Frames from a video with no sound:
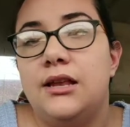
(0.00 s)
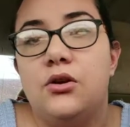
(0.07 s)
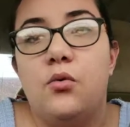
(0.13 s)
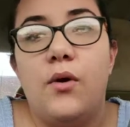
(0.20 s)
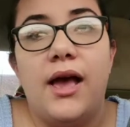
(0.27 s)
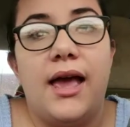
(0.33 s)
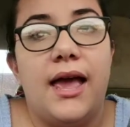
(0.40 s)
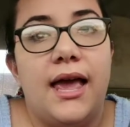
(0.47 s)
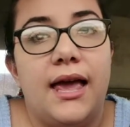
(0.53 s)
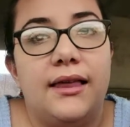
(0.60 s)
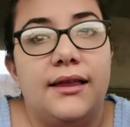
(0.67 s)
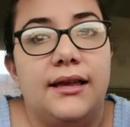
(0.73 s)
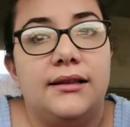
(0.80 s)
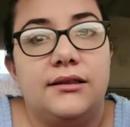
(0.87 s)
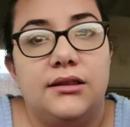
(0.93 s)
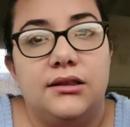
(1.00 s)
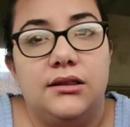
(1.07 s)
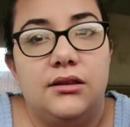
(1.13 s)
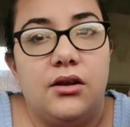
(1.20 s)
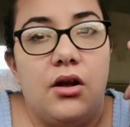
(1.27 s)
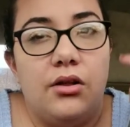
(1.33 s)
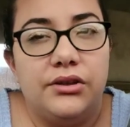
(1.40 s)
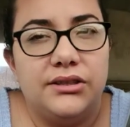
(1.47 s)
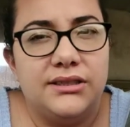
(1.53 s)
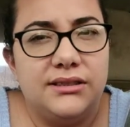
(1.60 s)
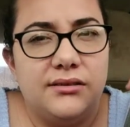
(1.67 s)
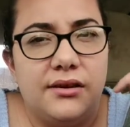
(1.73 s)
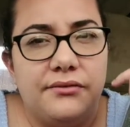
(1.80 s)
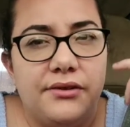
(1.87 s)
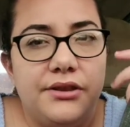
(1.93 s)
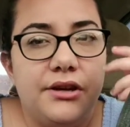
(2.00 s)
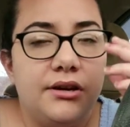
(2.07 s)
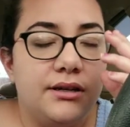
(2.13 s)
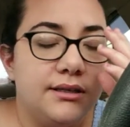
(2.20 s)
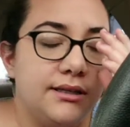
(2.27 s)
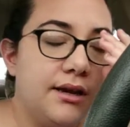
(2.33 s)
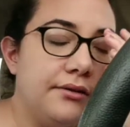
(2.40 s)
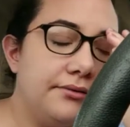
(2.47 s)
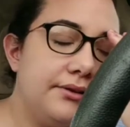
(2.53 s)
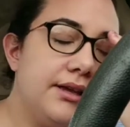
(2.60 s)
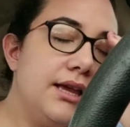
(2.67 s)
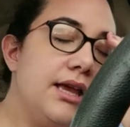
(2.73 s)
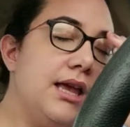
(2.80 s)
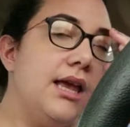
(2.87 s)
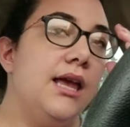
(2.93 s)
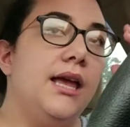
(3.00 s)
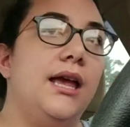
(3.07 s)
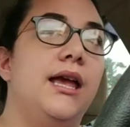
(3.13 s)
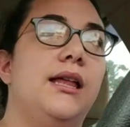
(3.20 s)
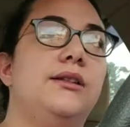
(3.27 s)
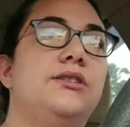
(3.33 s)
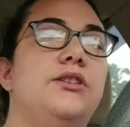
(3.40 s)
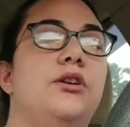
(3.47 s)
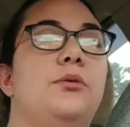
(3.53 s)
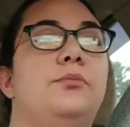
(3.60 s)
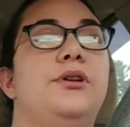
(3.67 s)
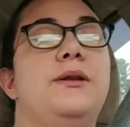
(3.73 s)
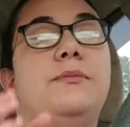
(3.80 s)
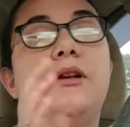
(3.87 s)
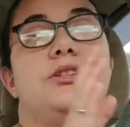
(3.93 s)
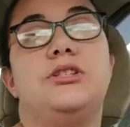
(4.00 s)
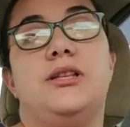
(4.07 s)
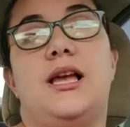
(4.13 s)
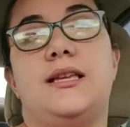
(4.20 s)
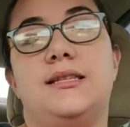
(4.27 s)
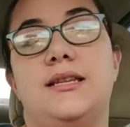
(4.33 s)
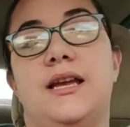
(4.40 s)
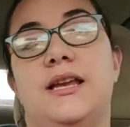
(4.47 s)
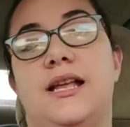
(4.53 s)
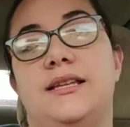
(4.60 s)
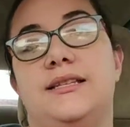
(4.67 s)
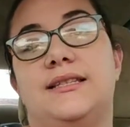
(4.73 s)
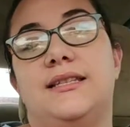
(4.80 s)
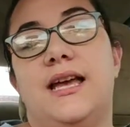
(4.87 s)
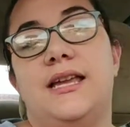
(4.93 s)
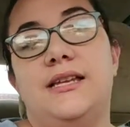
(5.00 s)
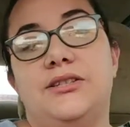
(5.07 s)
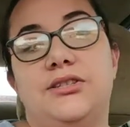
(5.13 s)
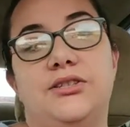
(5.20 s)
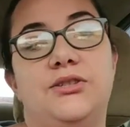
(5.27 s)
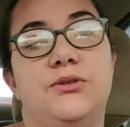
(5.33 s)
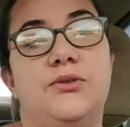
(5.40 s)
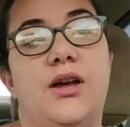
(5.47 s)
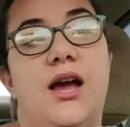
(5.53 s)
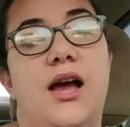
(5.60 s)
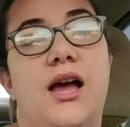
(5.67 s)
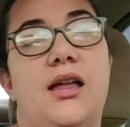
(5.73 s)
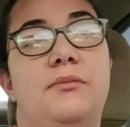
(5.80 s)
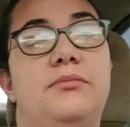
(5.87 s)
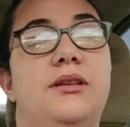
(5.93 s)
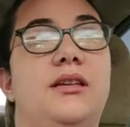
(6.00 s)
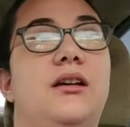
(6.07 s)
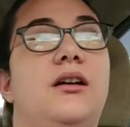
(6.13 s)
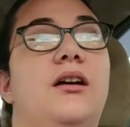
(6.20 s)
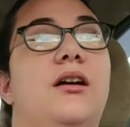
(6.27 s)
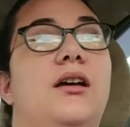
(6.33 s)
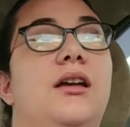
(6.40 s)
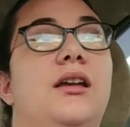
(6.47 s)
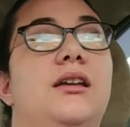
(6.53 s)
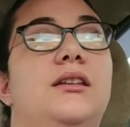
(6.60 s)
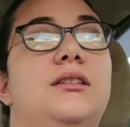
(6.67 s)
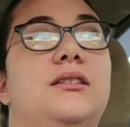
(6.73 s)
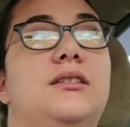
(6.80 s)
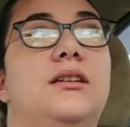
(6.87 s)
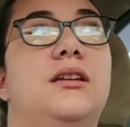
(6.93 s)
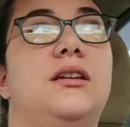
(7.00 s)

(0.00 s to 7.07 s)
away all the stuff in there and stuff. And so pretty much last night I decided to do that because